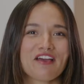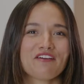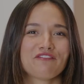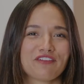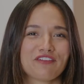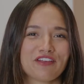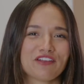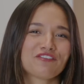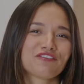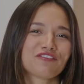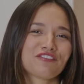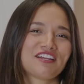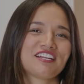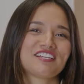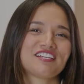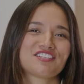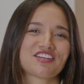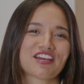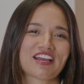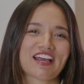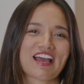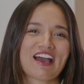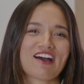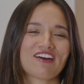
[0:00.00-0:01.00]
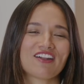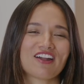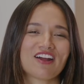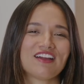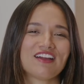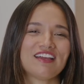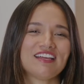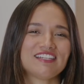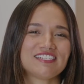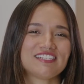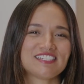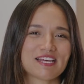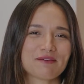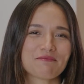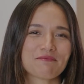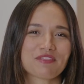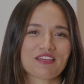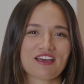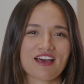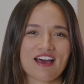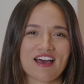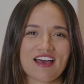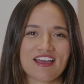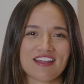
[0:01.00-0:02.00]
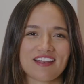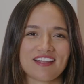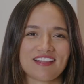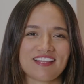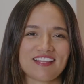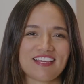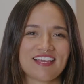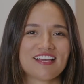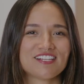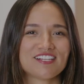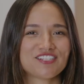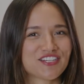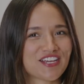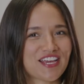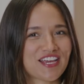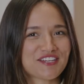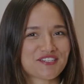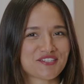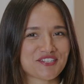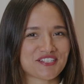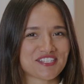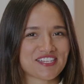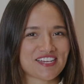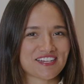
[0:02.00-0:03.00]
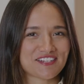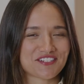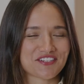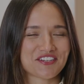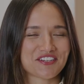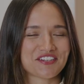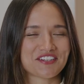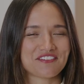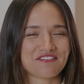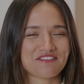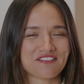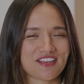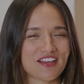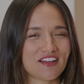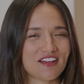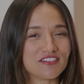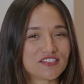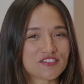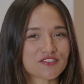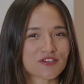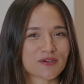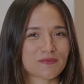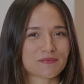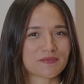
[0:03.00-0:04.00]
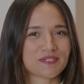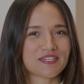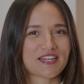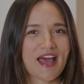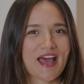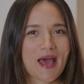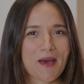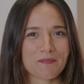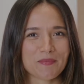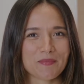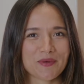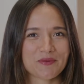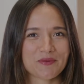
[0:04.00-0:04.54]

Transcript: feel free to check out our in-depth guide in the education section of the Unscripted app.